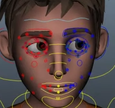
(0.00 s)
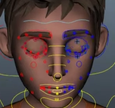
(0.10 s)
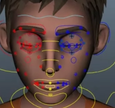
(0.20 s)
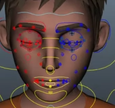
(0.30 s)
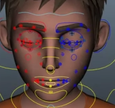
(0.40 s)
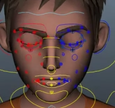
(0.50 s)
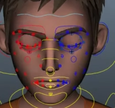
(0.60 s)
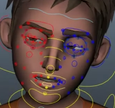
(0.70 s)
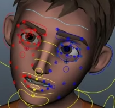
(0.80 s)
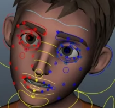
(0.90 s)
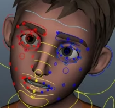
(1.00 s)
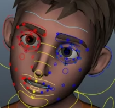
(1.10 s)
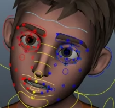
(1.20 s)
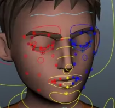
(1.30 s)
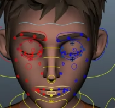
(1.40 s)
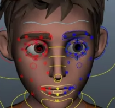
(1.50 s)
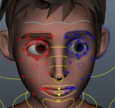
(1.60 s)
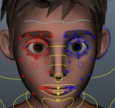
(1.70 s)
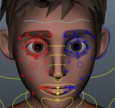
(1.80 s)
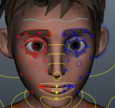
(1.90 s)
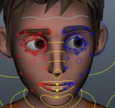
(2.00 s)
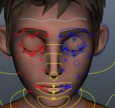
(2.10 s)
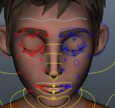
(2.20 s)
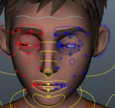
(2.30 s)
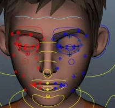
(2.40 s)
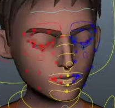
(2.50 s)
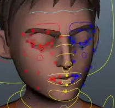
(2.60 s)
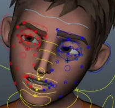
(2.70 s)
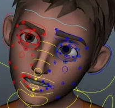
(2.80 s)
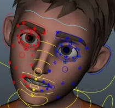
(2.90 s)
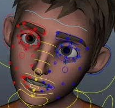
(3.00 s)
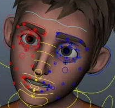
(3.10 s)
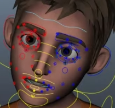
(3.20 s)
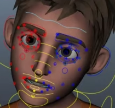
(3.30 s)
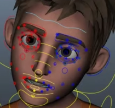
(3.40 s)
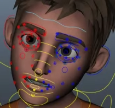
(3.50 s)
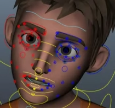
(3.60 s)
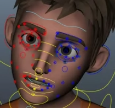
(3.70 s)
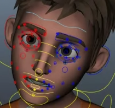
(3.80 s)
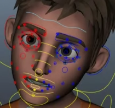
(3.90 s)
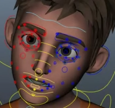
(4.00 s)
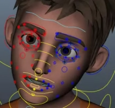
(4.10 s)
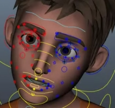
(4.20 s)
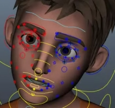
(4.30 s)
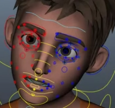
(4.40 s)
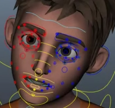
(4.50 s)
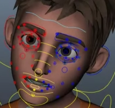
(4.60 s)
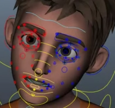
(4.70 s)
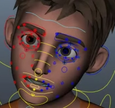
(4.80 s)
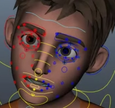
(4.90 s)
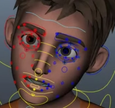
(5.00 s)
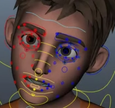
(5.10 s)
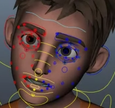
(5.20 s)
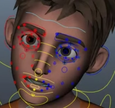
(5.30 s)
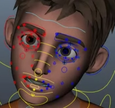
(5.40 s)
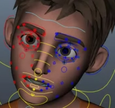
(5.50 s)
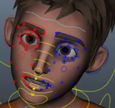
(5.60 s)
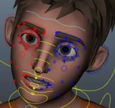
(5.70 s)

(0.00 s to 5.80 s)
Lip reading: expression work you put in and submitted. Some